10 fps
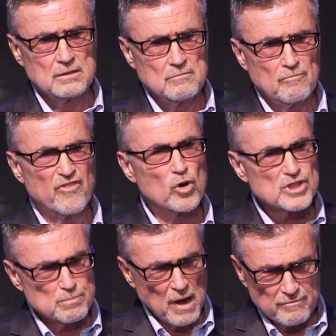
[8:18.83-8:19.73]
verse
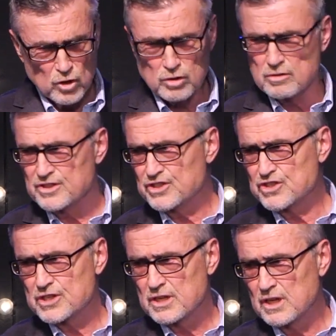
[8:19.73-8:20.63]
by
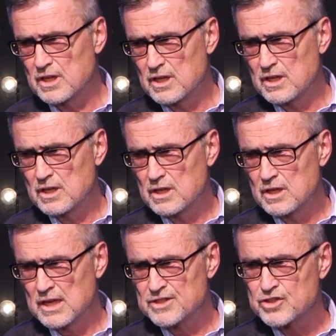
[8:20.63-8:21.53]
verse.
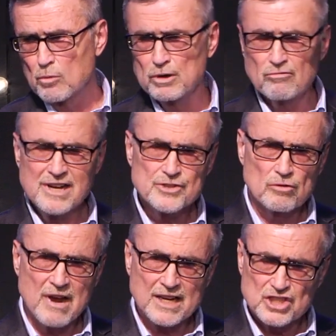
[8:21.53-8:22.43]
And so when
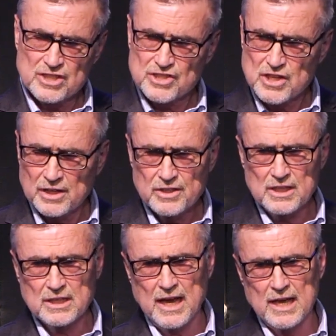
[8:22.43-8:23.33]
Resurrection Sunday
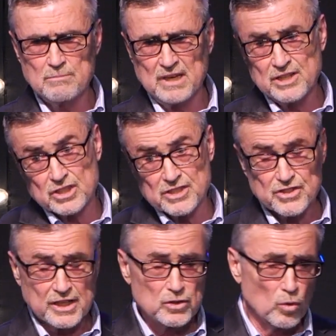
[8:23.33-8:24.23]
came, he just
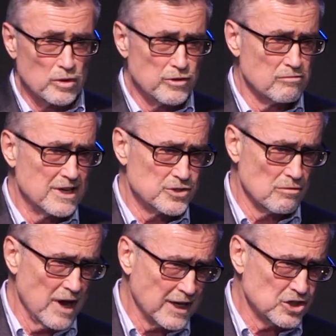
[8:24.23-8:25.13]
ignored the
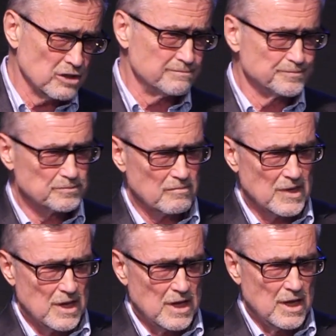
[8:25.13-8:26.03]
resurrection.
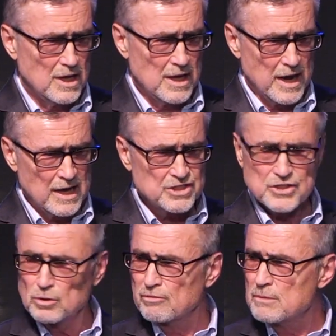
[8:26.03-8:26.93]
And I
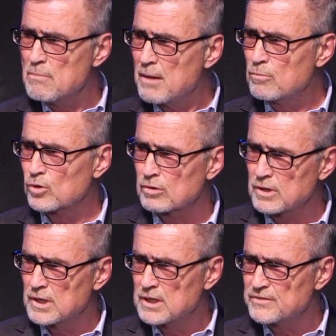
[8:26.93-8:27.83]
still remember
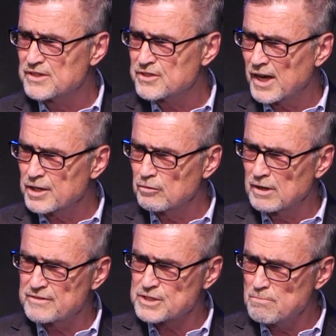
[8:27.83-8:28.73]
the title of
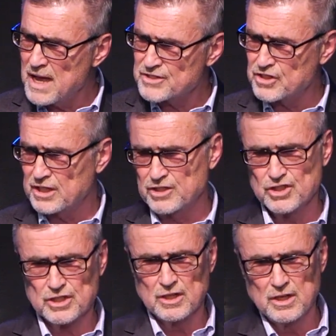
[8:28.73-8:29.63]
his
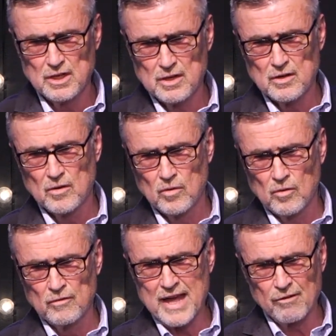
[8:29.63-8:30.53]
message
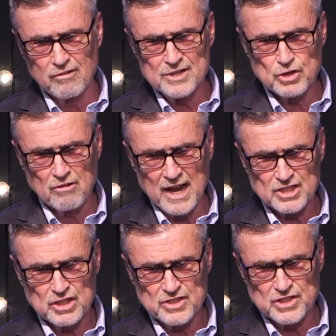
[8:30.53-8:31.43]
on that
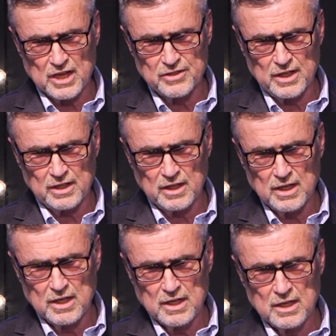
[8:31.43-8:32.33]
Resurrection Sunday.
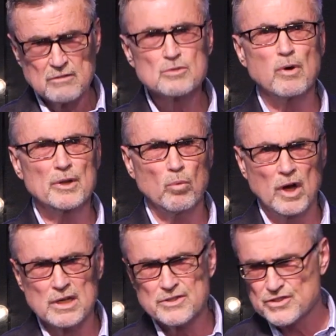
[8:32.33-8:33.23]
Here's what it
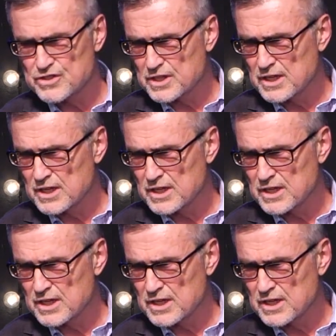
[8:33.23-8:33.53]
was.